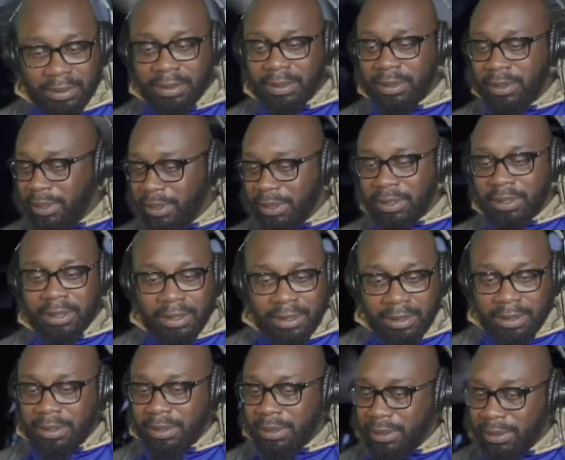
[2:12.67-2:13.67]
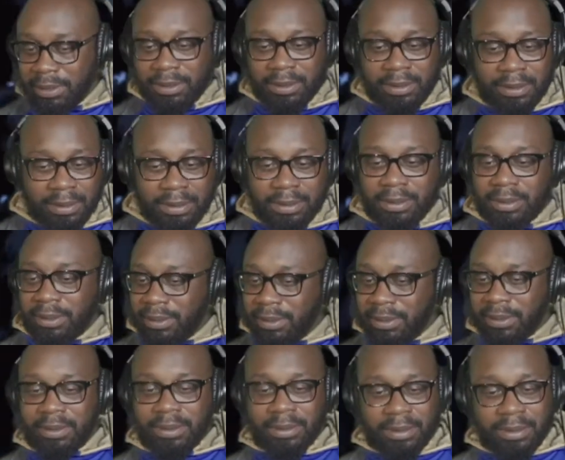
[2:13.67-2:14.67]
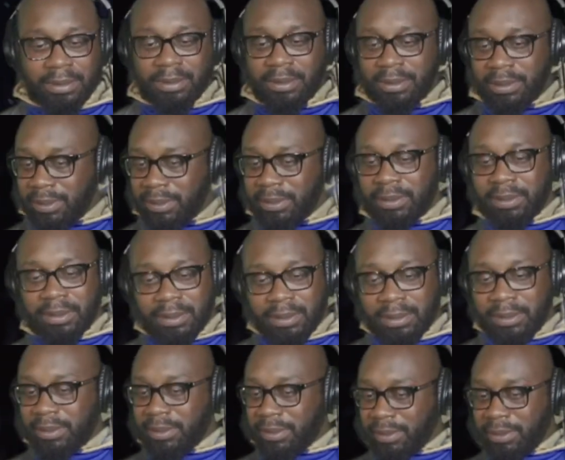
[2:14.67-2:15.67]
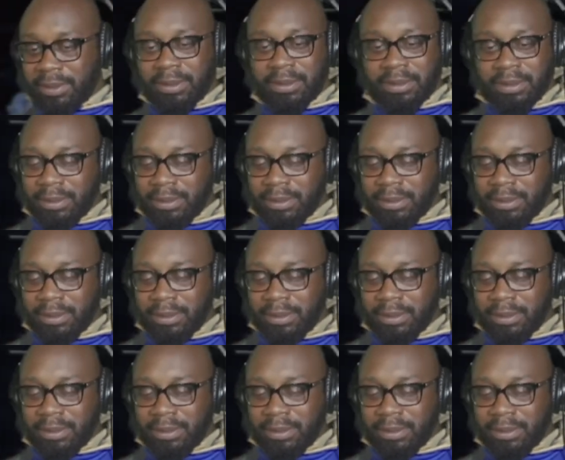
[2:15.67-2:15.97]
kid. Hand me on the landing, causing havoc till I'm landing.